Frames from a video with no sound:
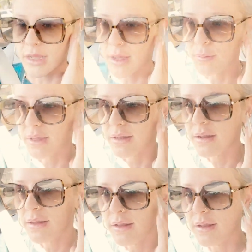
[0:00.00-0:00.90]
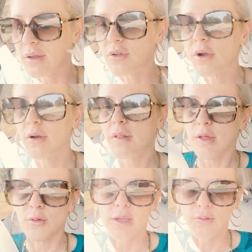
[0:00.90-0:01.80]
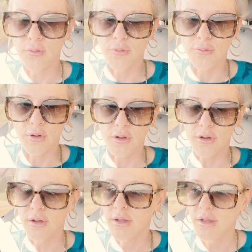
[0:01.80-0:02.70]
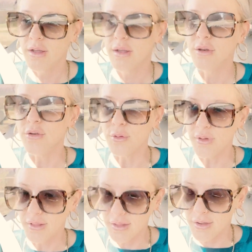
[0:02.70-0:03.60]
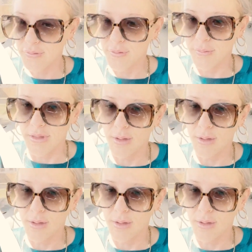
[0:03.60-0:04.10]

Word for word: I mean, eternally grateful for her doing that for me.